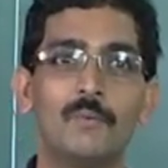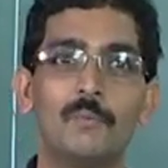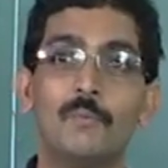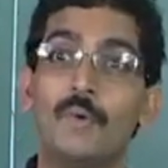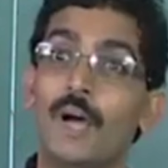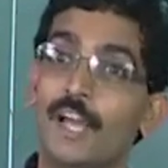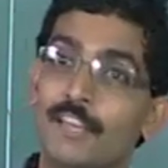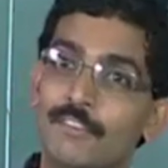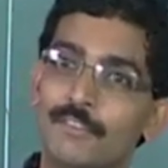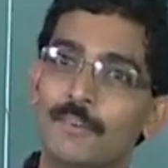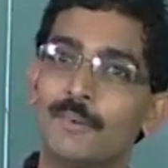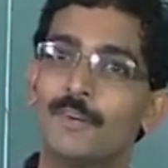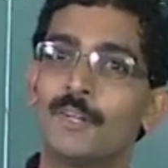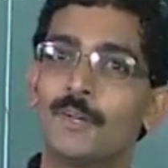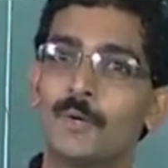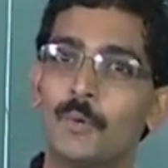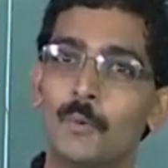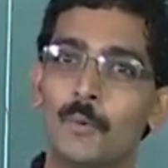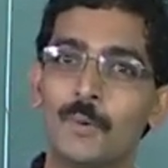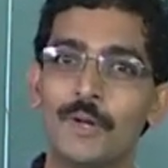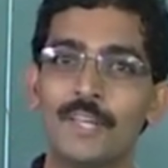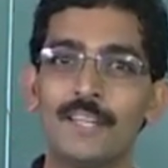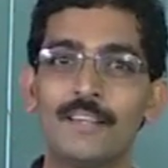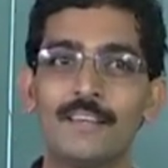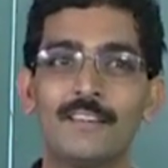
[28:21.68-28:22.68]
I found a
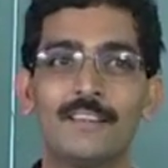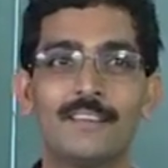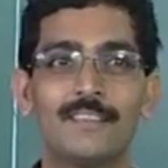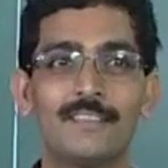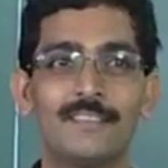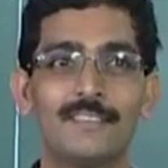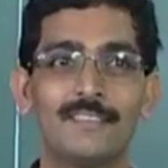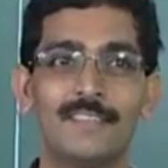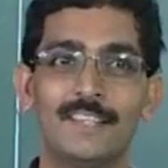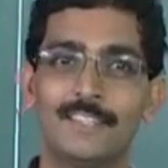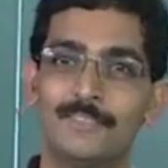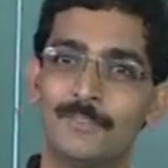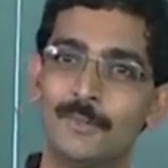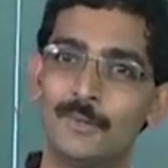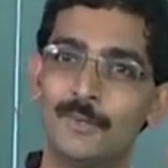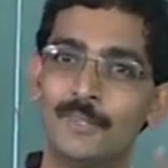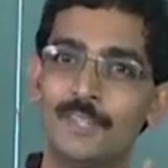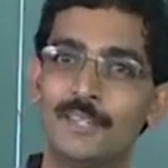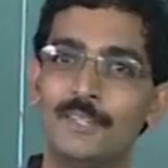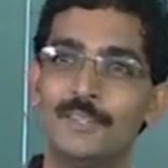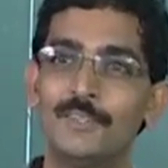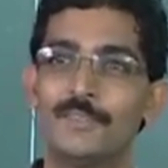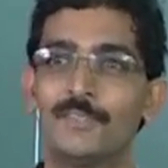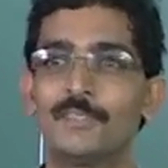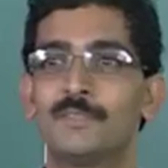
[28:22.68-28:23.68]
coding error. I found
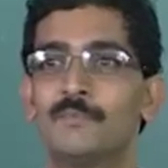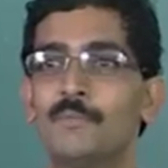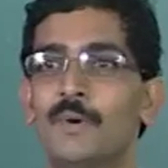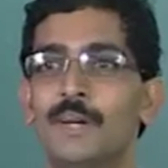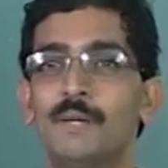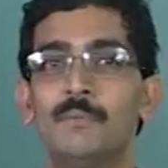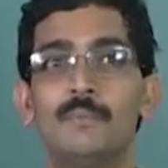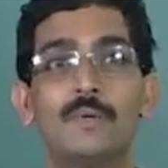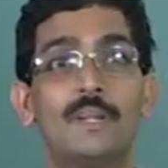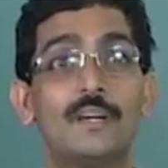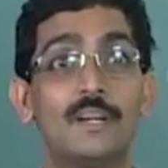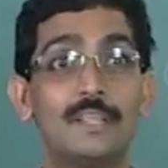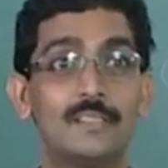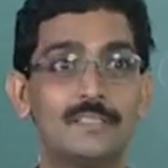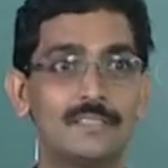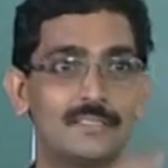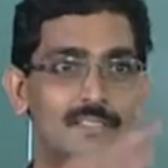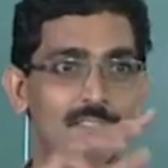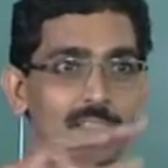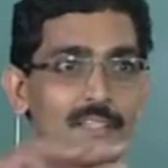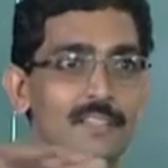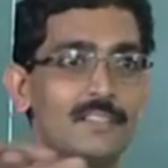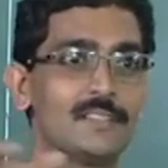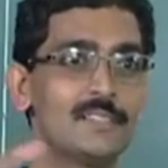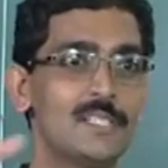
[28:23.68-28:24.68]
that this is why, because
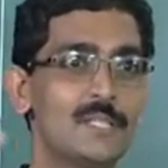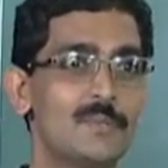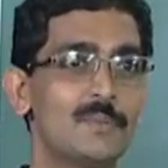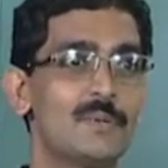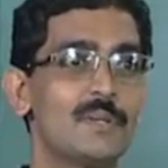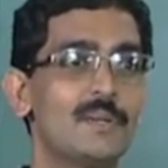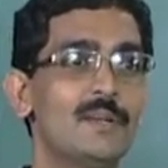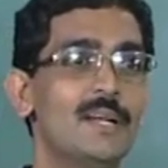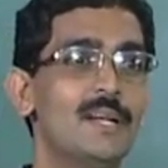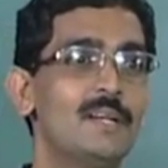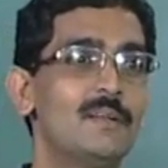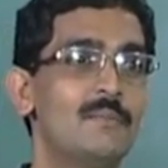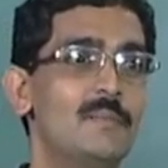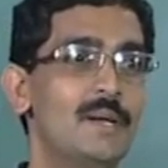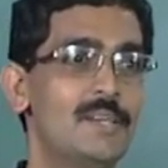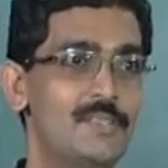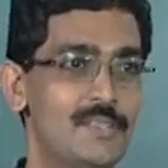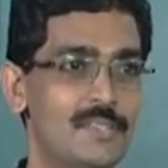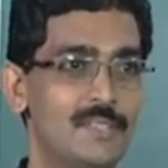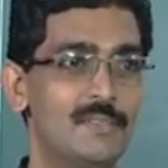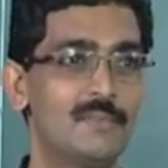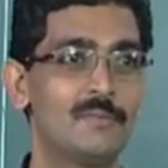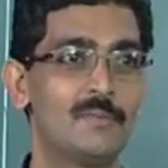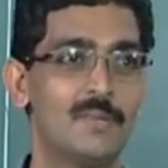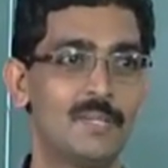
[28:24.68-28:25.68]
the results were not
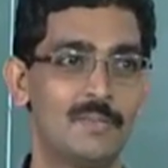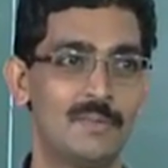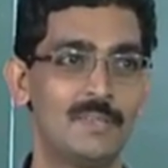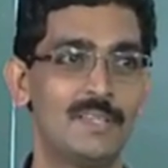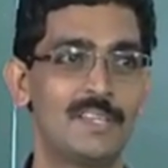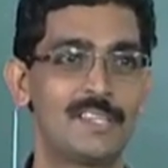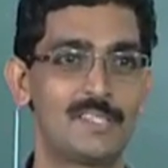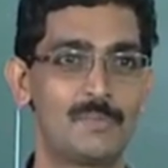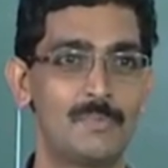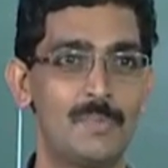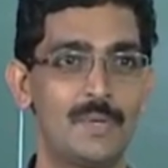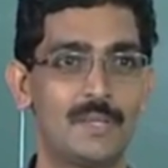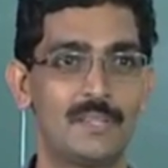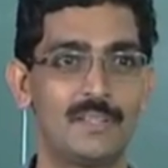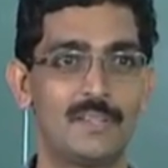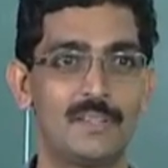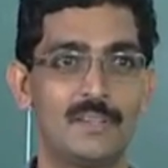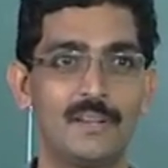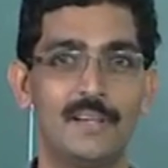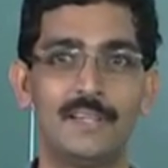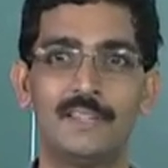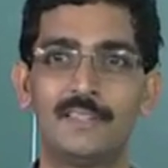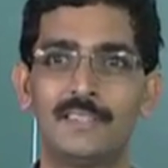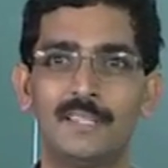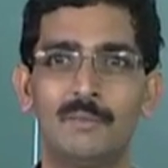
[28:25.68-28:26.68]
matching what we expected,
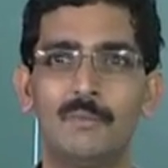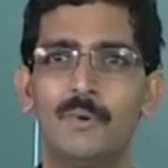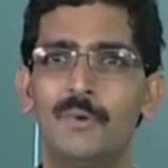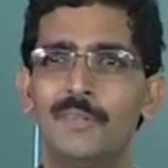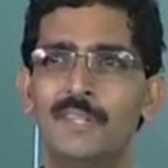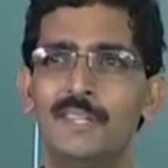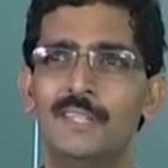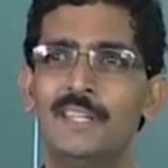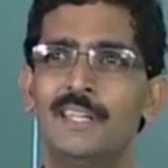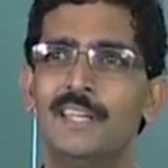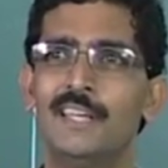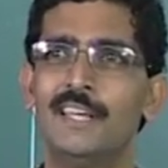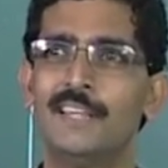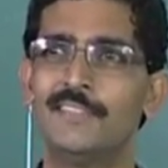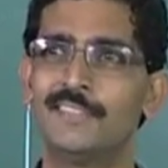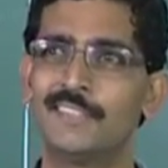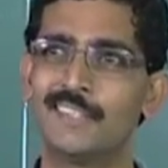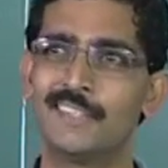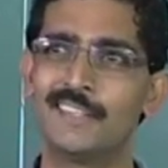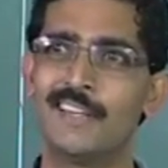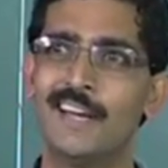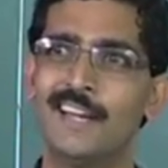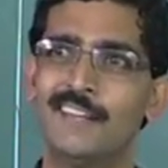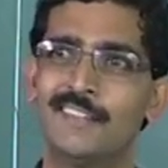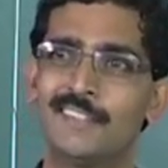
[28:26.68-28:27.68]
right. Some of the delays are
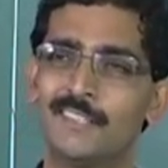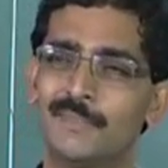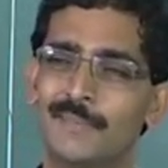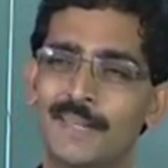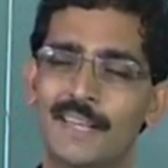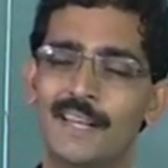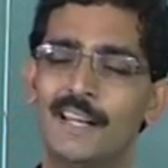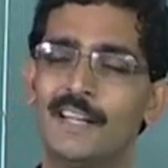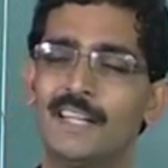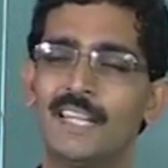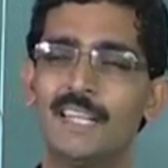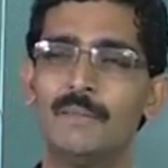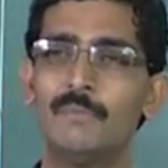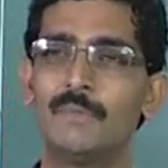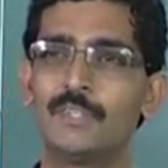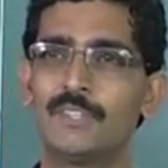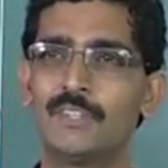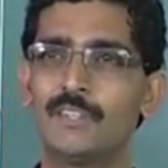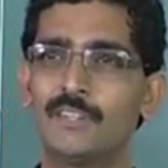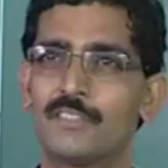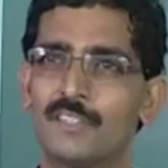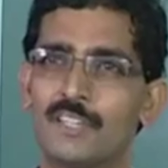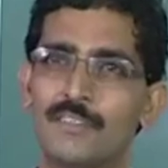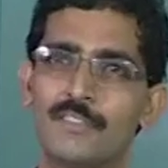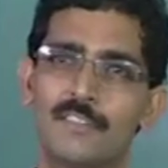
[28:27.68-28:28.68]
not, some idle time measured
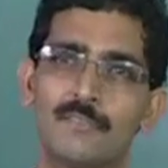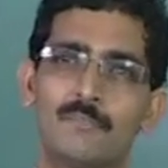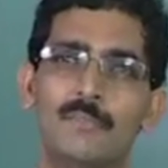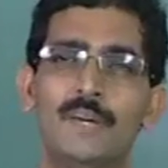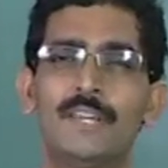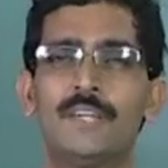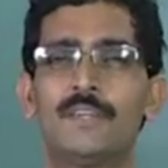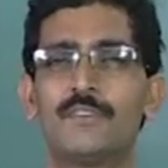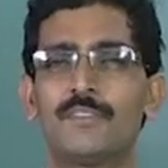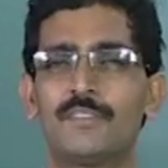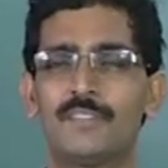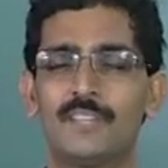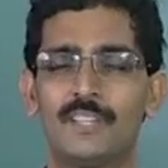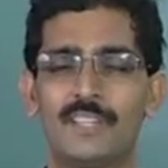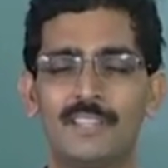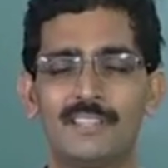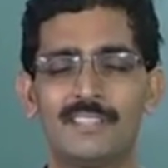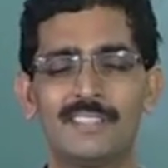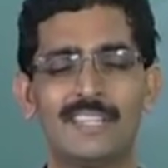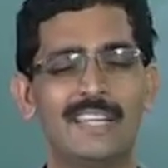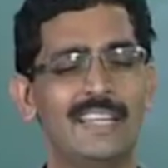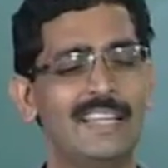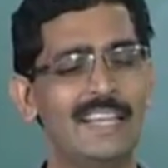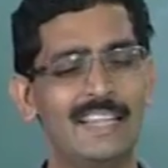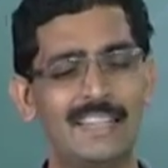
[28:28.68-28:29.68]
is either microseconds,
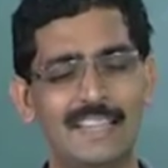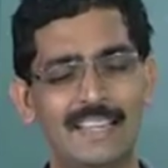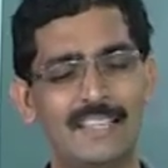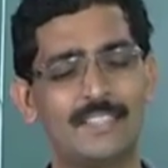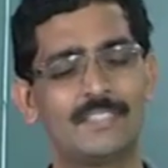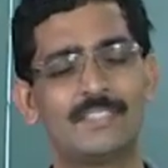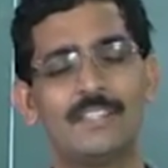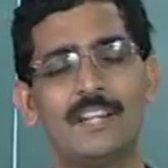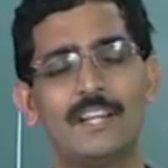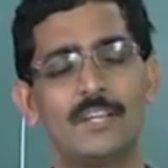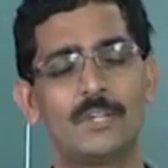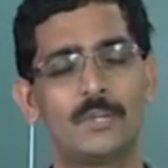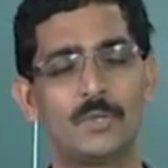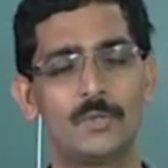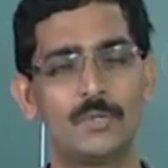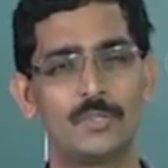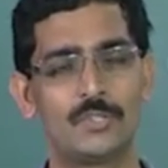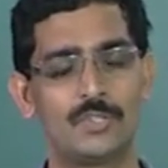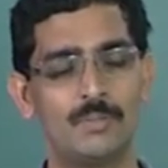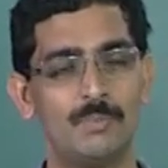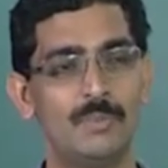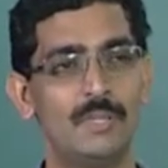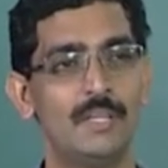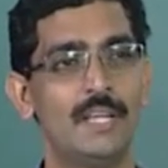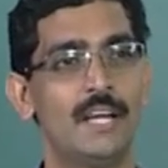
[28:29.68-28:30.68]
that is not true, it
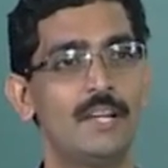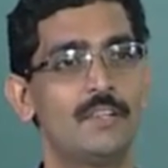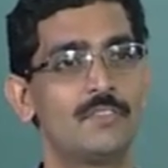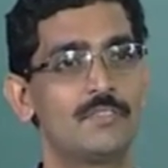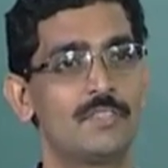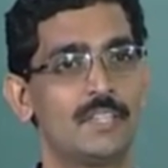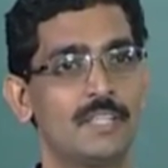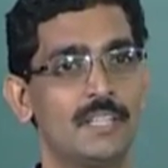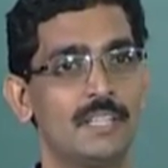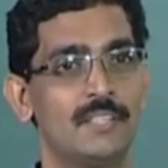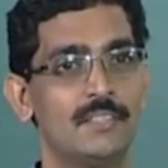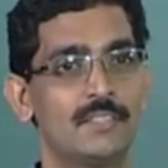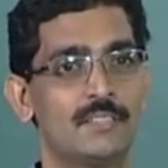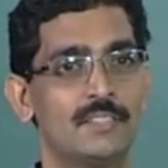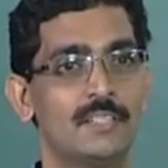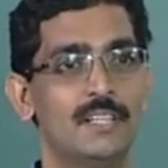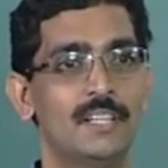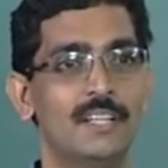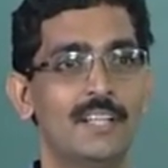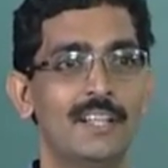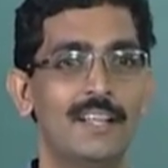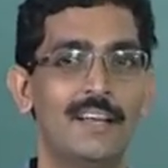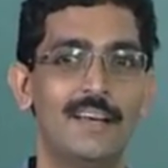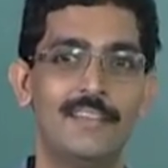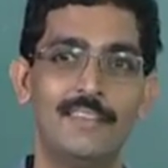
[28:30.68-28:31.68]
should be nanoseconds,
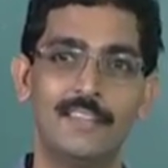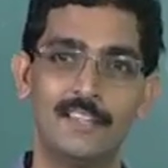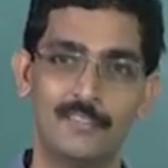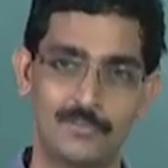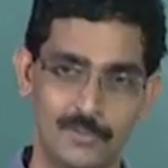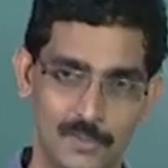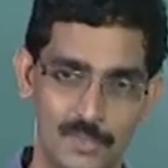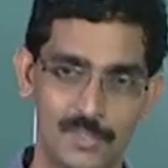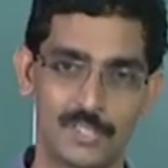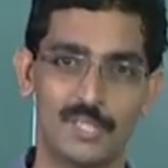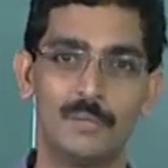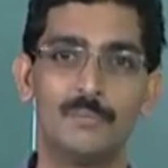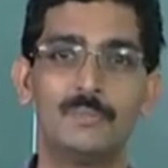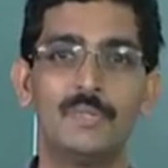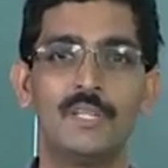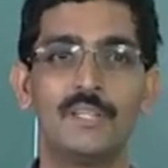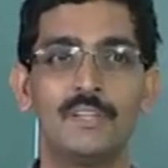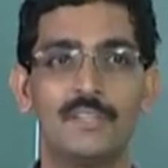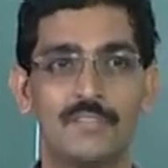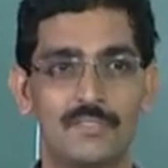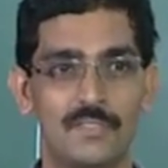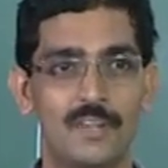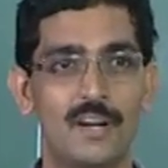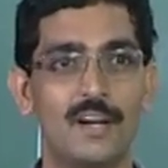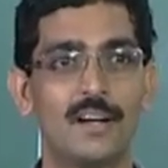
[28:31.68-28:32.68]
and therefore something
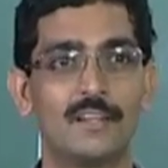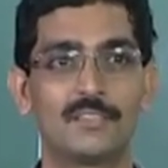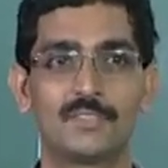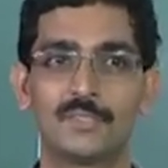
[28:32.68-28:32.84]
is wrong.